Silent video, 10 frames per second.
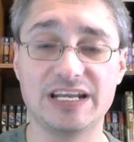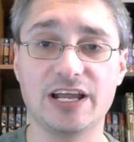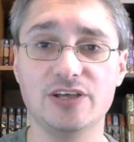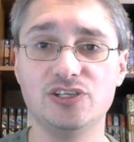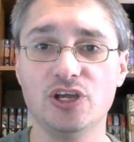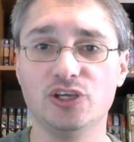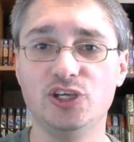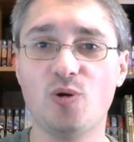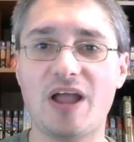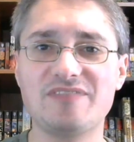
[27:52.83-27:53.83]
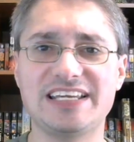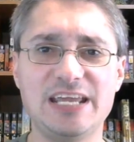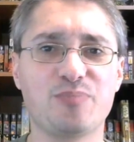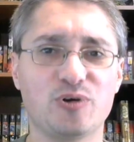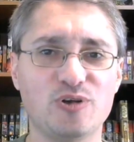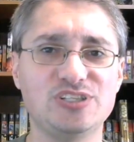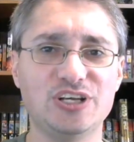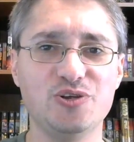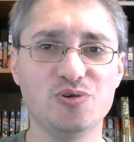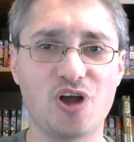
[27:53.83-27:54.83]
because you don't have to keep
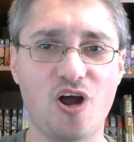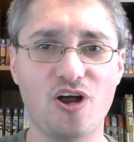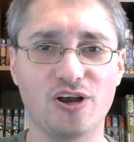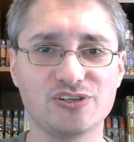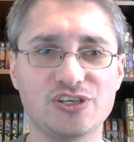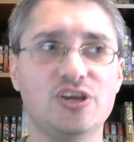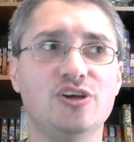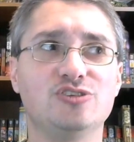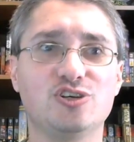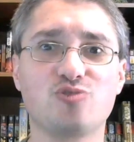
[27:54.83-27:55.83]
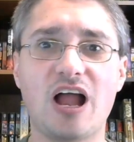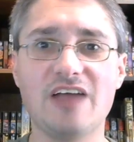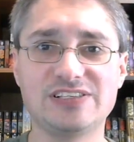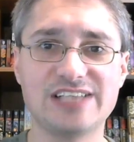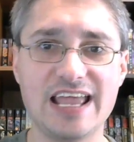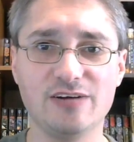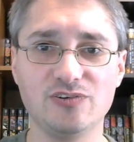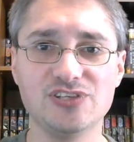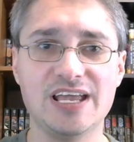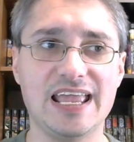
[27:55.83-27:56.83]
producing new cards to drive
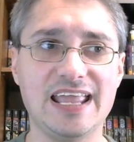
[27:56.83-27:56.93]
sales.